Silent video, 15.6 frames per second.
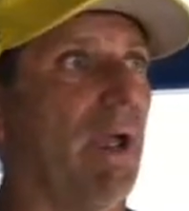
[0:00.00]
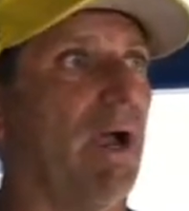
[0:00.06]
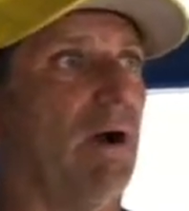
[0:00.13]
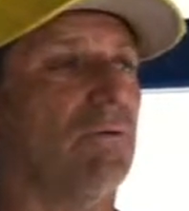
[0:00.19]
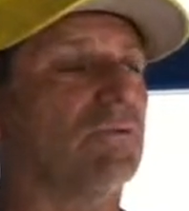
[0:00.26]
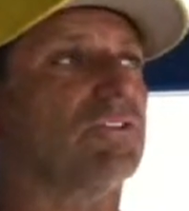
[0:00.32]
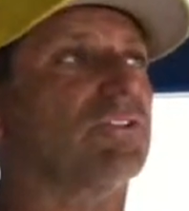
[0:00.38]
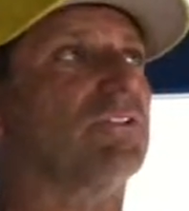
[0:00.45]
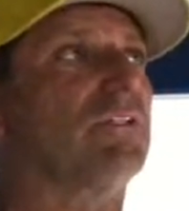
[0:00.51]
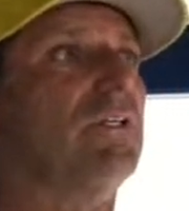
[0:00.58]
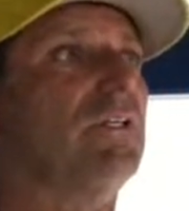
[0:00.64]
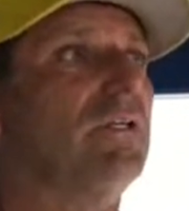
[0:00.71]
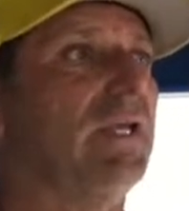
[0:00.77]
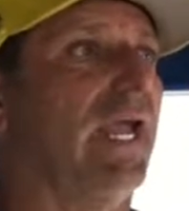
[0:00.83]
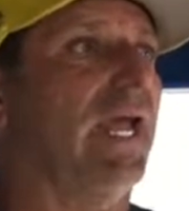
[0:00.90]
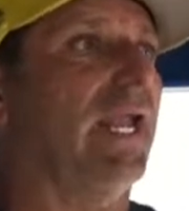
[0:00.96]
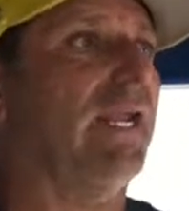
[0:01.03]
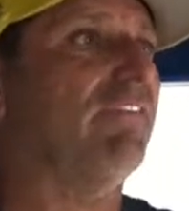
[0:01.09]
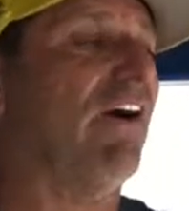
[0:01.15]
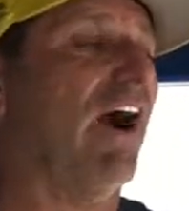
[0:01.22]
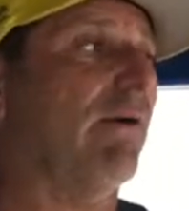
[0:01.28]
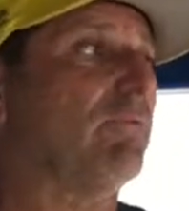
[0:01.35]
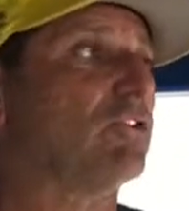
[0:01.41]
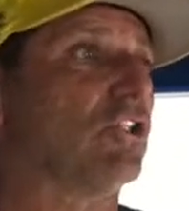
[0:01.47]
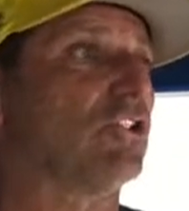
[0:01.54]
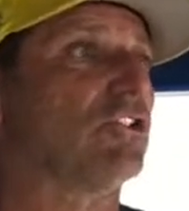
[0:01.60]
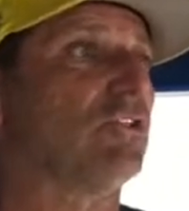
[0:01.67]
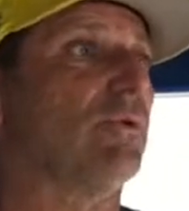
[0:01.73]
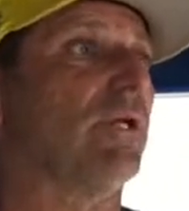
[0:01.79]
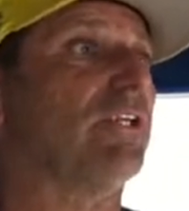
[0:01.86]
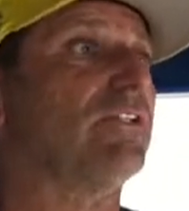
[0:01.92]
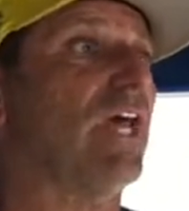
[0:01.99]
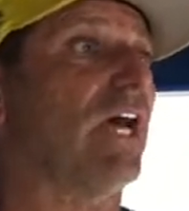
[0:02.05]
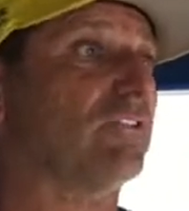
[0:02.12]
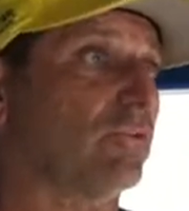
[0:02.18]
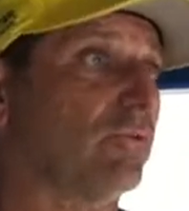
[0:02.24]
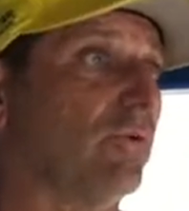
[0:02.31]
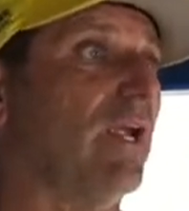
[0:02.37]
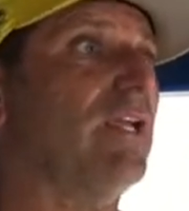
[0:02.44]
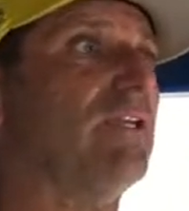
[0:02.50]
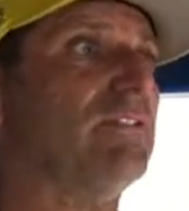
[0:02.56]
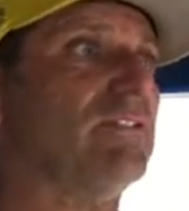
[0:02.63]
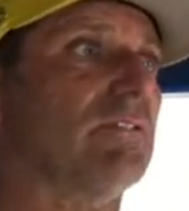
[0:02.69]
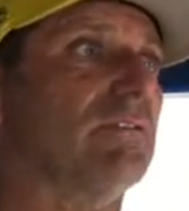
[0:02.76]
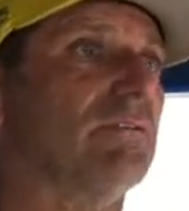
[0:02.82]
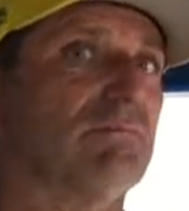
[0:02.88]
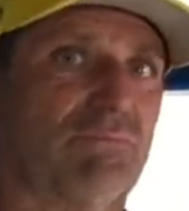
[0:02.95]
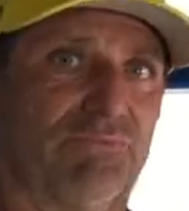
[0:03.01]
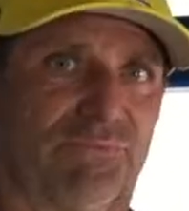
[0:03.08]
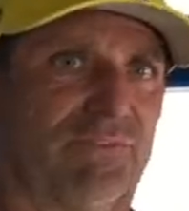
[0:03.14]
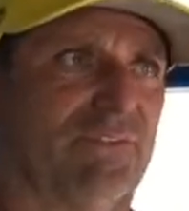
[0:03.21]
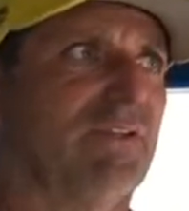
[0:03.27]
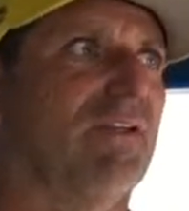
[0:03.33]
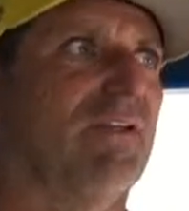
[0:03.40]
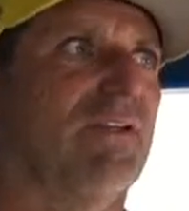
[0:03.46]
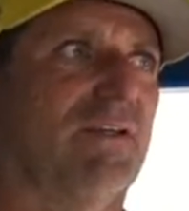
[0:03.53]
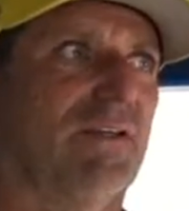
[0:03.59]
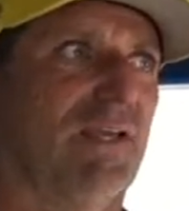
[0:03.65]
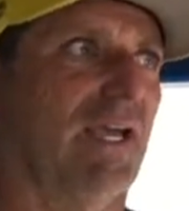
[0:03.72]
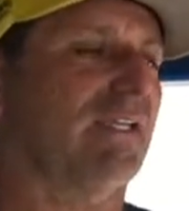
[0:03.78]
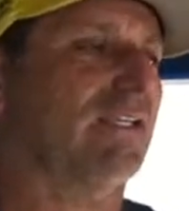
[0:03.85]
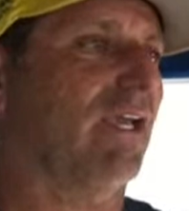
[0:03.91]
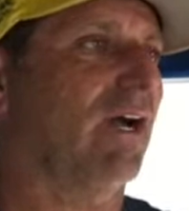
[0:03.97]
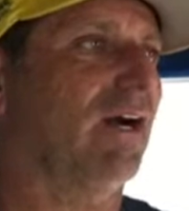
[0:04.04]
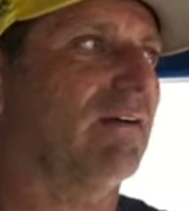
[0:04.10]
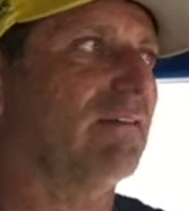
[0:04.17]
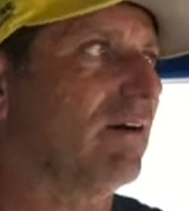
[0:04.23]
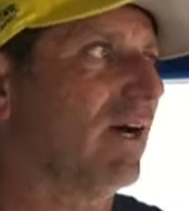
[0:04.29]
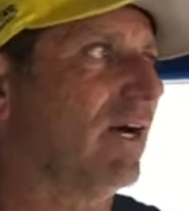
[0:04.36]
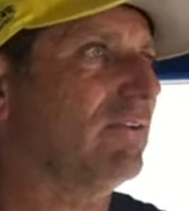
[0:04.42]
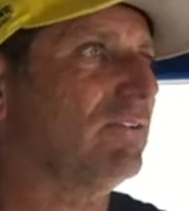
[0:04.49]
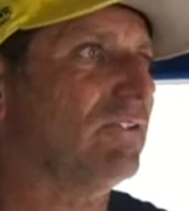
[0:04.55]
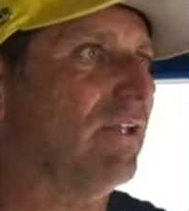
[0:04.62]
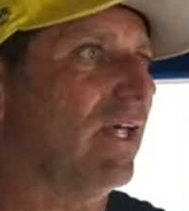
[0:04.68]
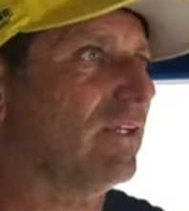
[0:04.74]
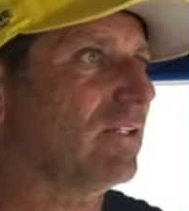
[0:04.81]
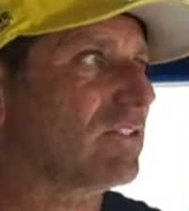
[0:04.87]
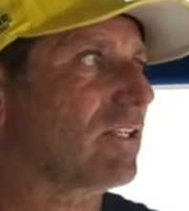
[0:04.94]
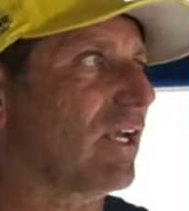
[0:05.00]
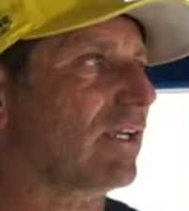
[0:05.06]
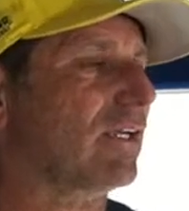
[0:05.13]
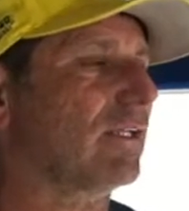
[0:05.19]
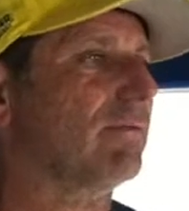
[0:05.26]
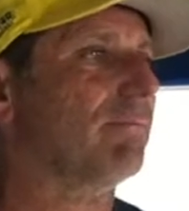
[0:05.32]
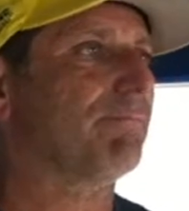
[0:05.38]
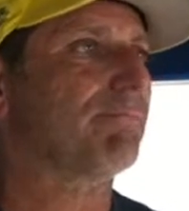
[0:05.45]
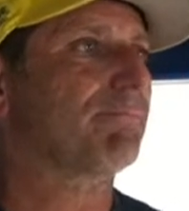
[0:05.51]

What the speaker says: pounds. And if I was just doing a desert race, heck yeah, I'd do that in a second.